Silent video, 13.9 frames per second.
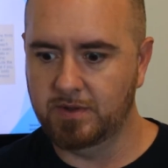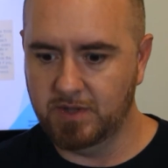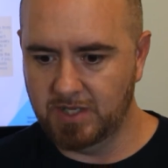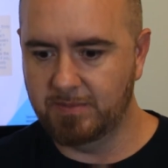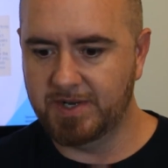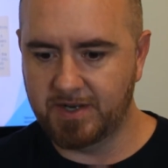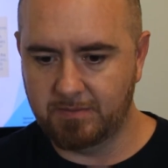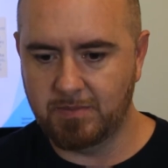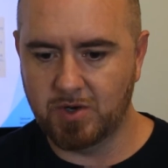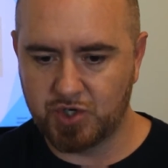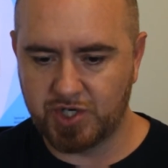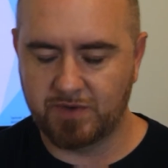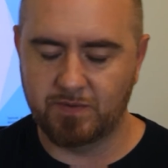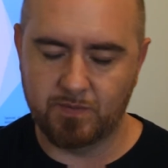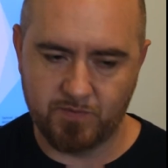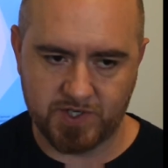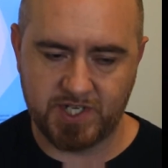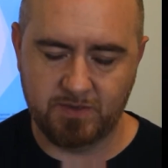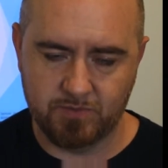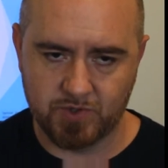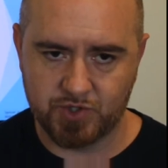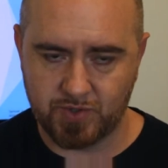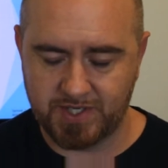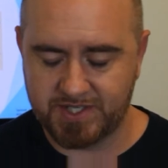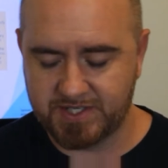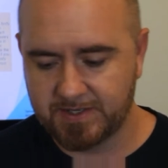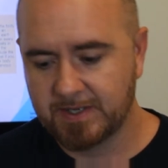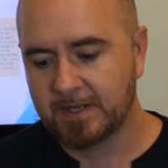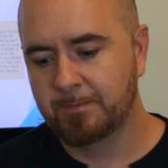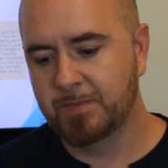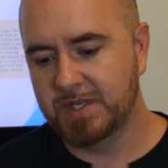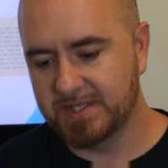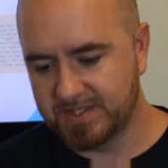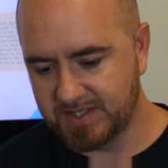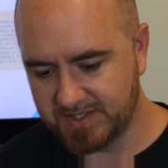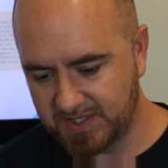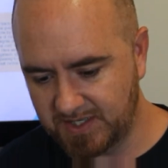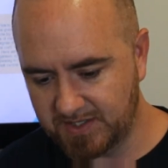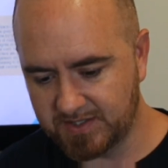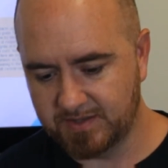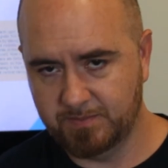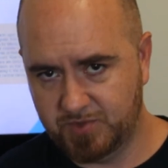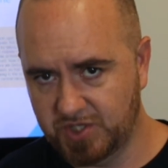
limited motion vertebral joints is disease.